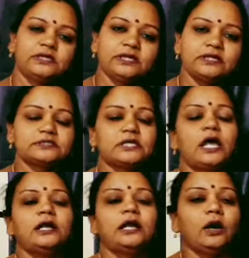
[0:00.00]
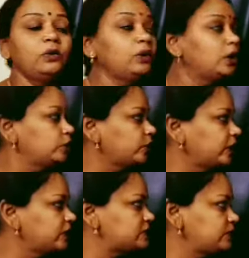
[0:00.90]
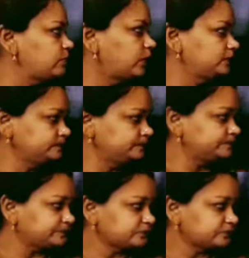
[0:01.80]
Yes. Now you can see one